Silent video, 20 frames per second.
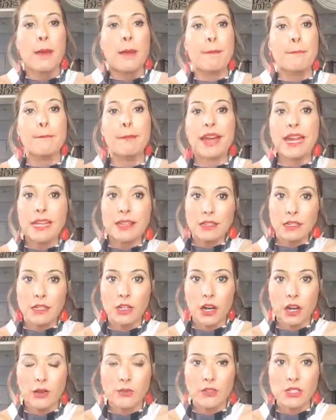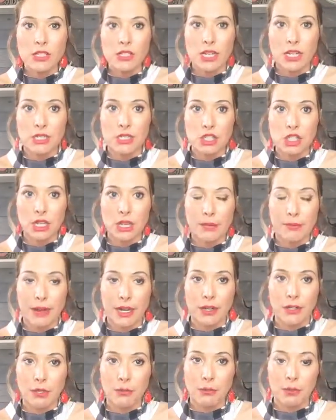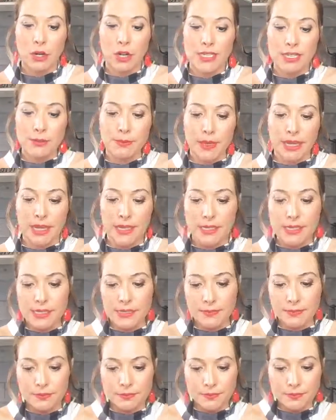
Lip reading: Make the conversation about your prospects.